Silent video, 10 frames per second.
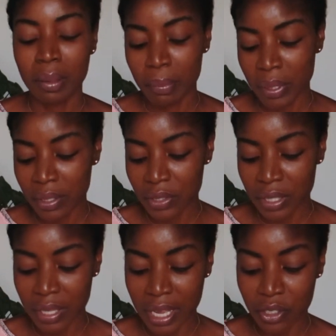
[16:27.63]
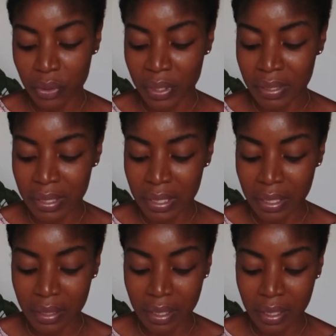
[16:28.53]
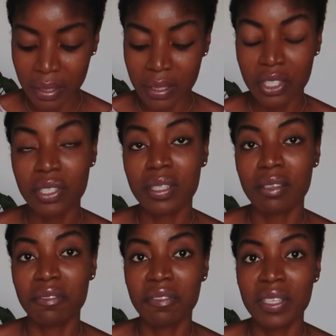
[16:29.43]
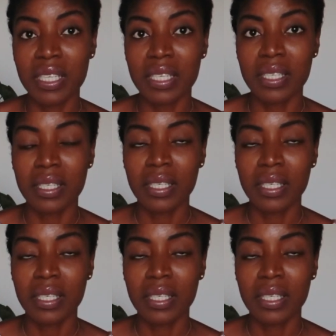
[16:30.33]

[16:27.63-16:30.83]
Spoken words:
because as you can see, the fee